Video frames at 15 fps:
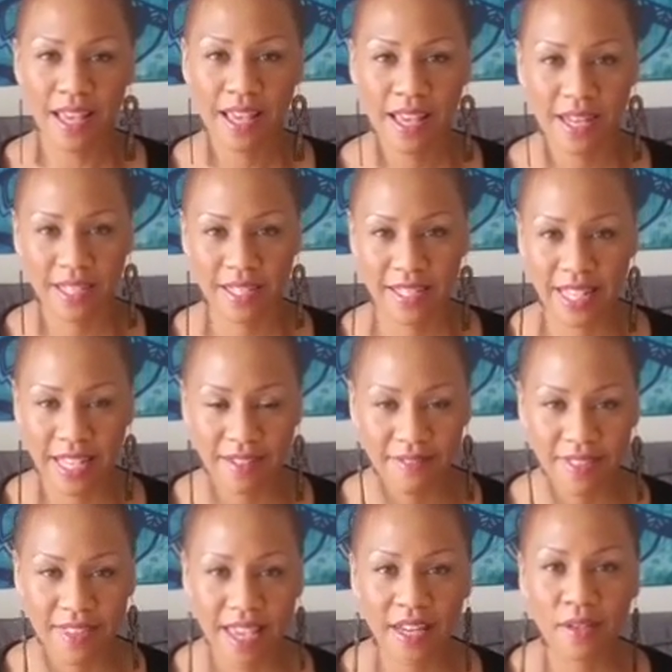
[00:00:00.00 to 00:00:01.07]
in a state of
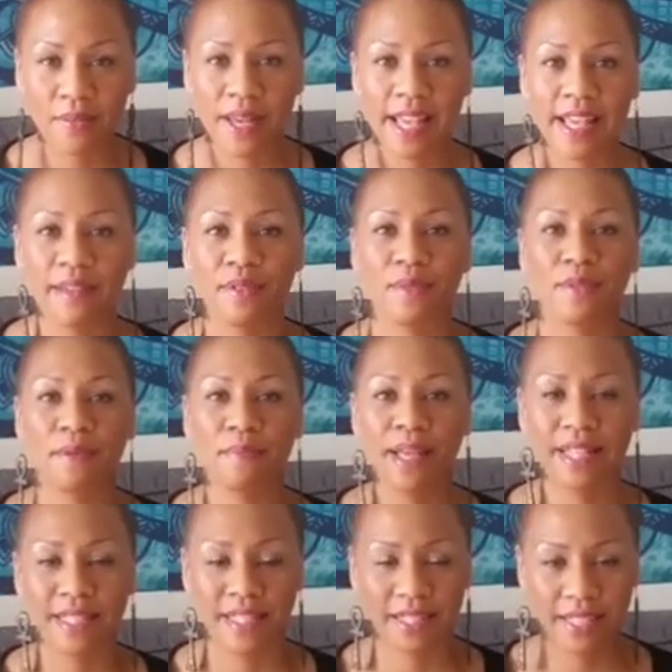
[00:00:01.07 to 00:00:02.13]
theta waves. We're
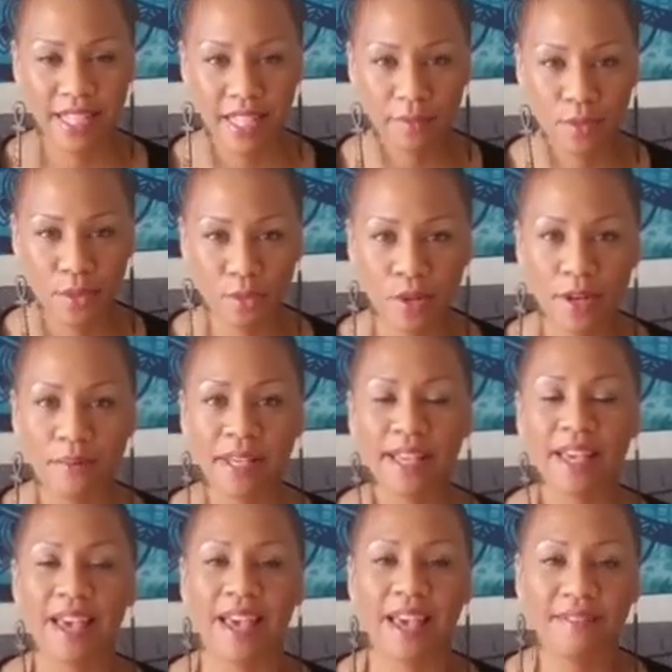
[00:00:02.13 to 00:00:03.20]
basically
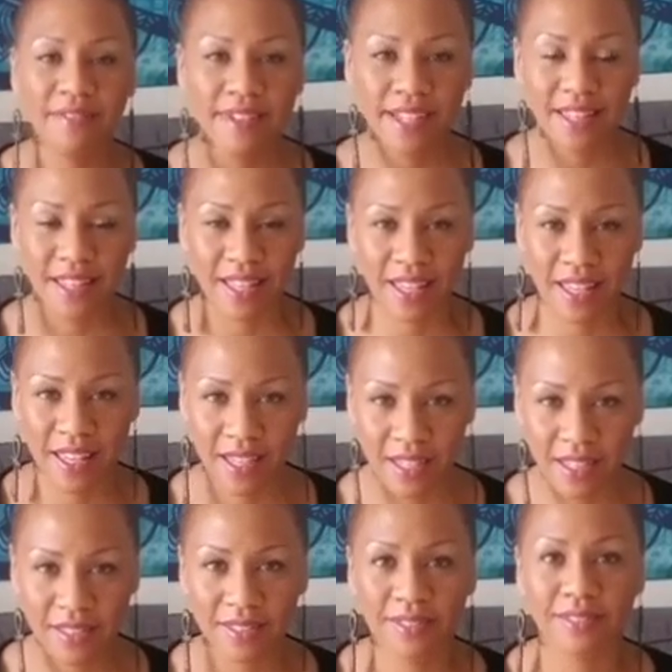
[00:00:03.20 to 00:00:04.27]
absorbing
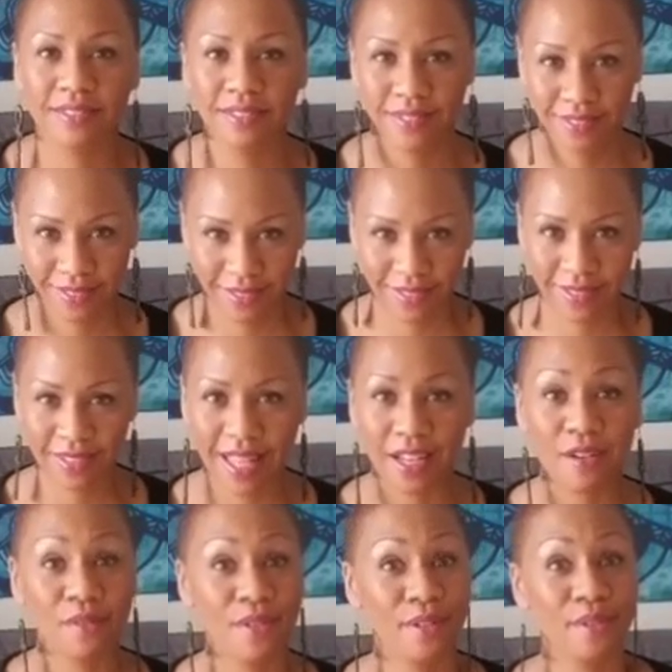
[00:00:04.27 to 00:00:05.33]
everything like
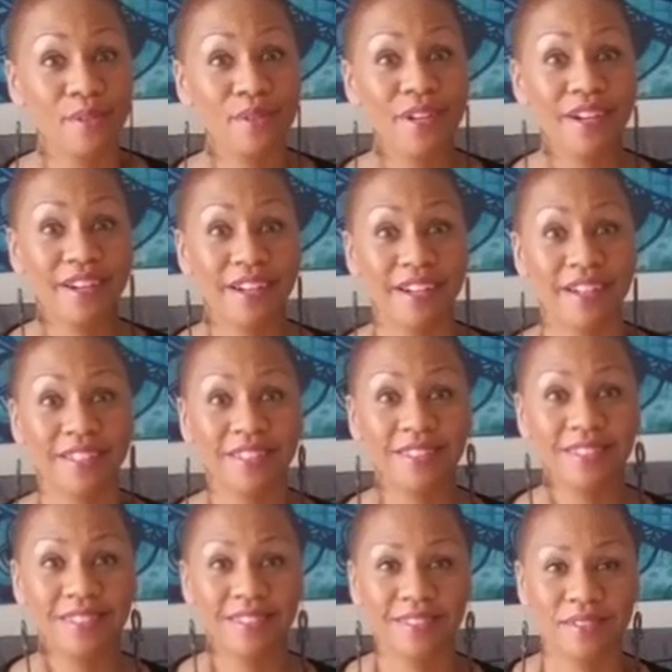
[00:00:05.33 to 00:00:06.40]
a recorder.
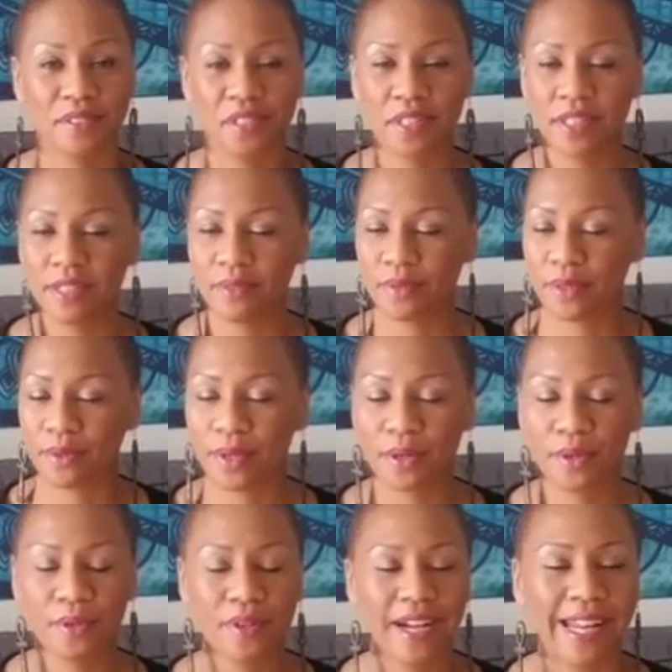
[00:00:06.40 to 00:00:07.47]
We're
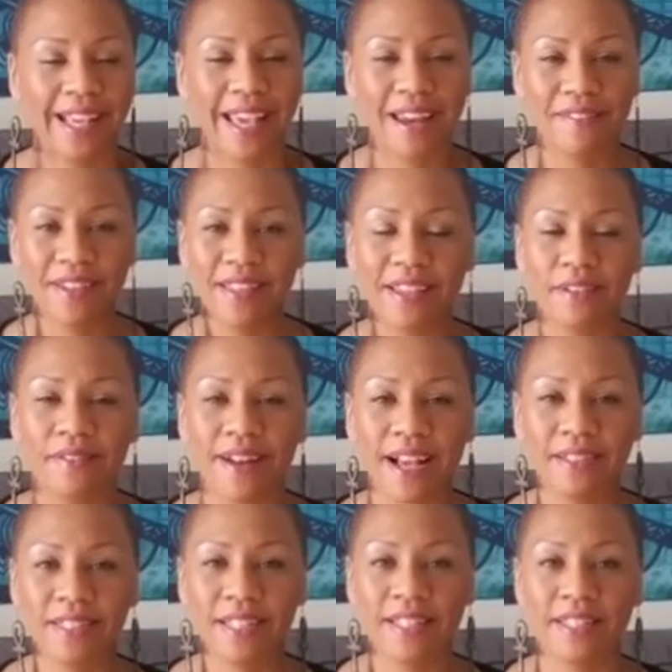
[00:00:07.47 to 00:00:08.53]
recording everything
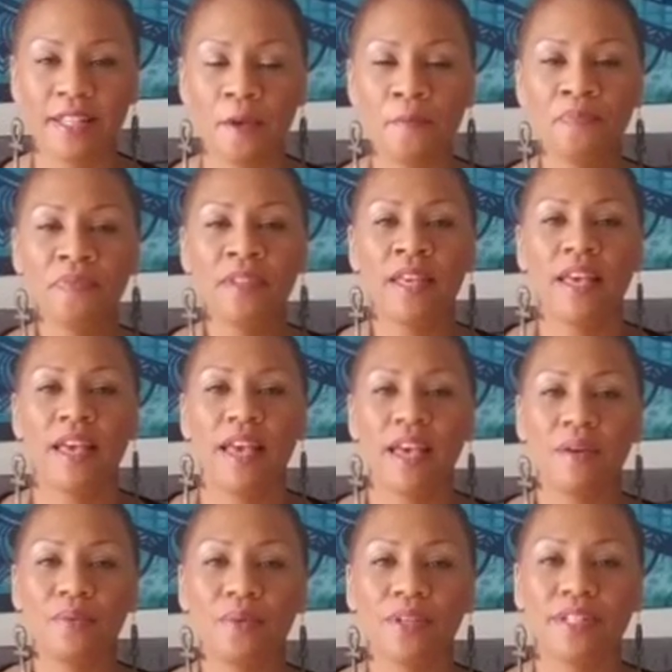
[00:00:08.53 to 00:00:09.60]
around us,
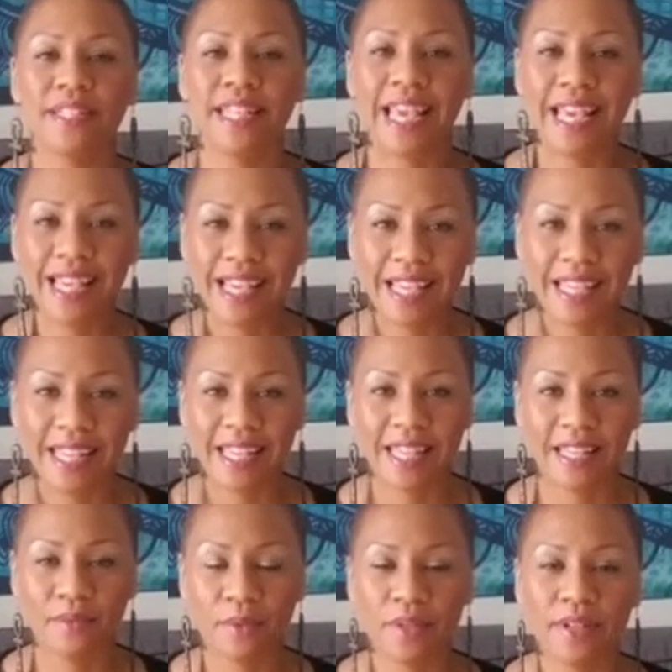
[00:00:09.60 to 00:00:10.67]
and we're taking it
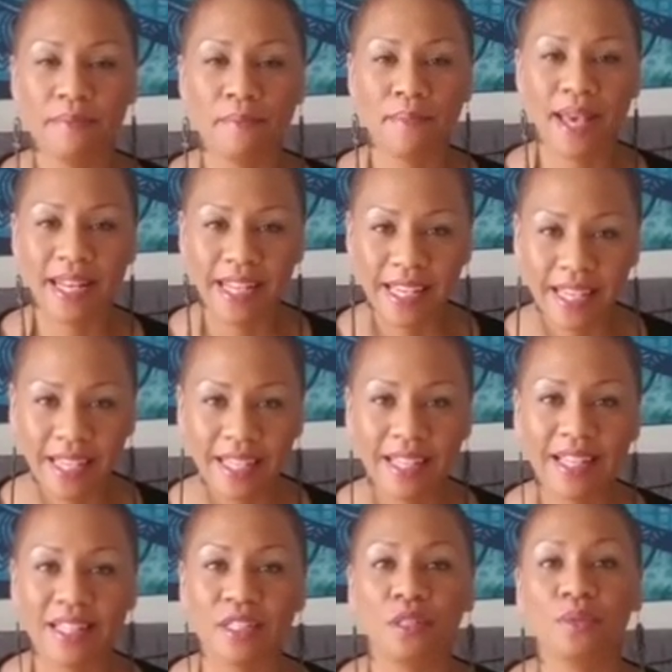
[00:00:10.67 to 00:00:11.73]
in. We're embedding it
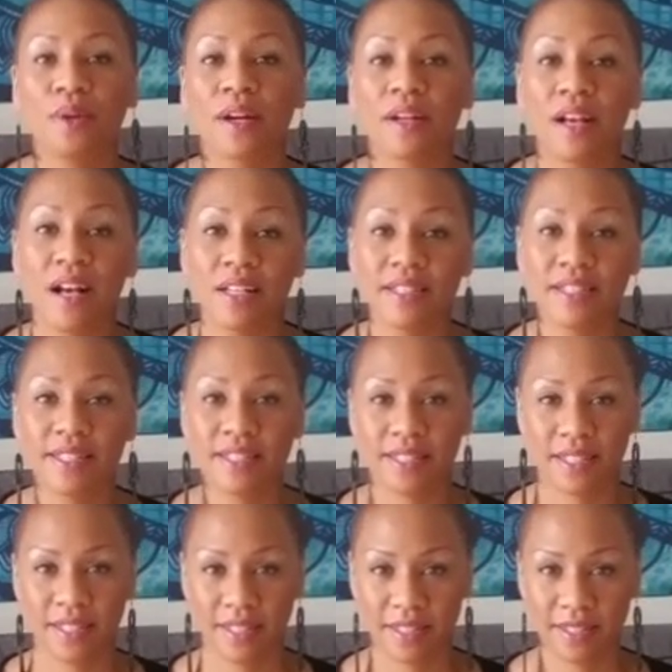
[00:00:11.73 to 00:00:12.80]
into our
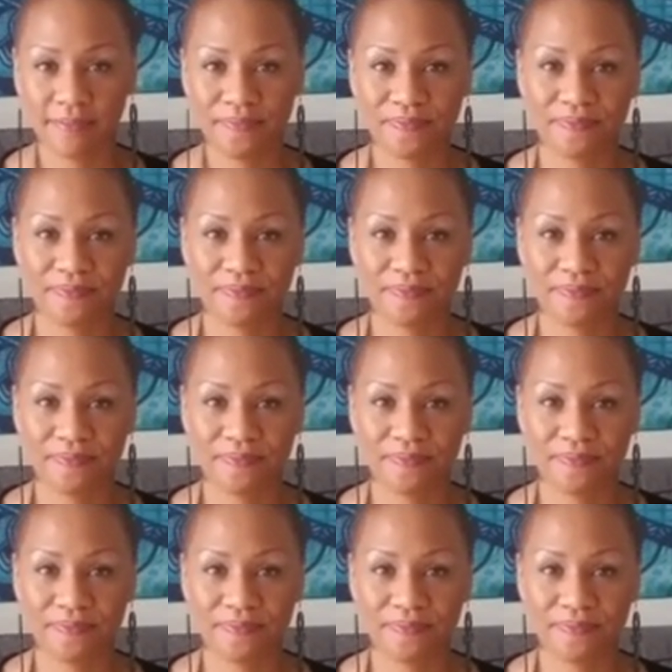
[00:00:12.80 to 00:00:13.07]
consciousness.